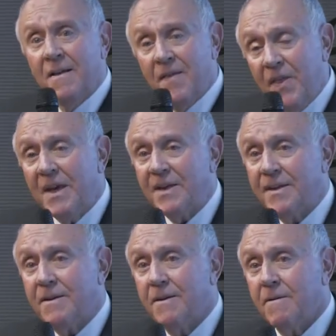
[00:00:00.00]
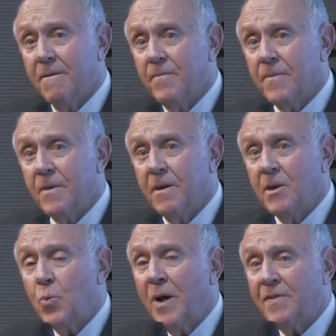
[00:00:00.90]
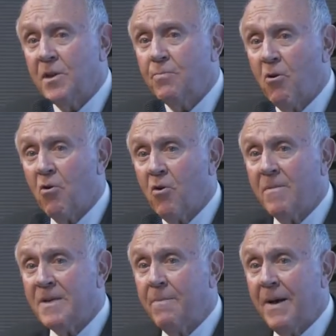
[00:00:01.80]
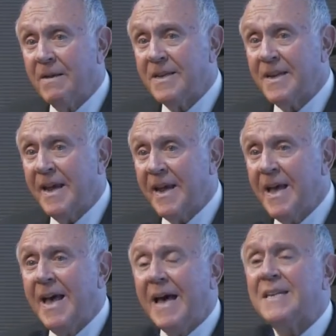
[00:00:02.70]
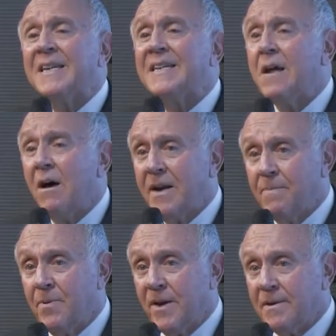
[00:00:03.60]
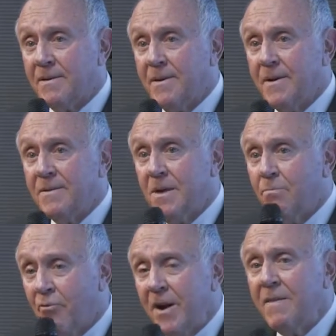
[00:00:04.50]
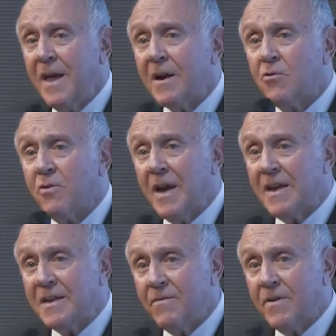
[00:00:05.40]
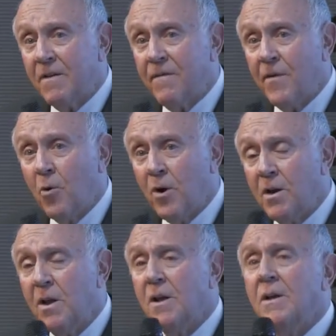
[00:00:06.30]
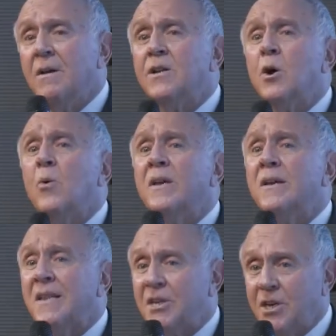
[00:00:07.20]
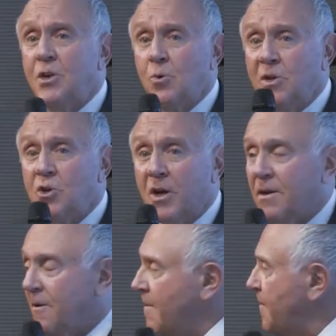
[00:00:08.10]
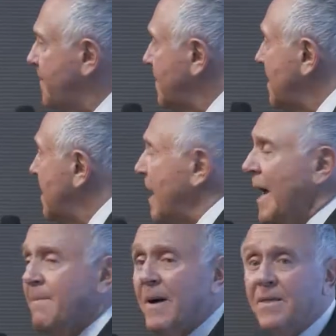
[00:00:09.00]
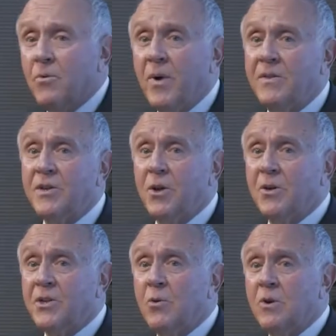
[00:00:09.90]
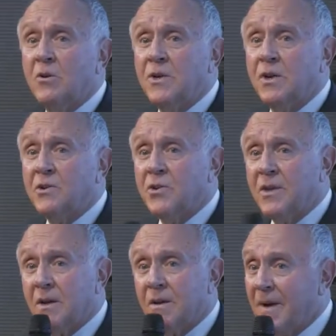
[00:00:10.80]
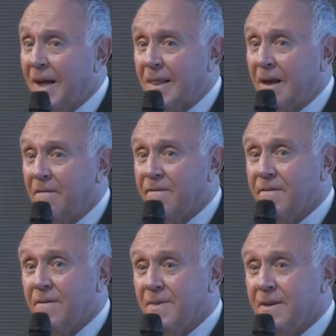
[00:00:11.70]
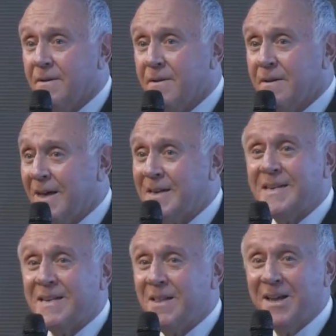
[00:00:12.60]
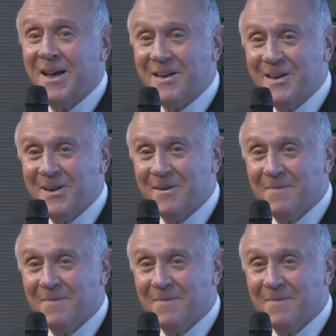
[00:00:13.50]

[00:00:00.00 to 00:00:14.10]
This is what this program is about today as a starting point to bring that creativity forward so we can listen to each other. And by the way, there's also no such thing in my life as a silly idea.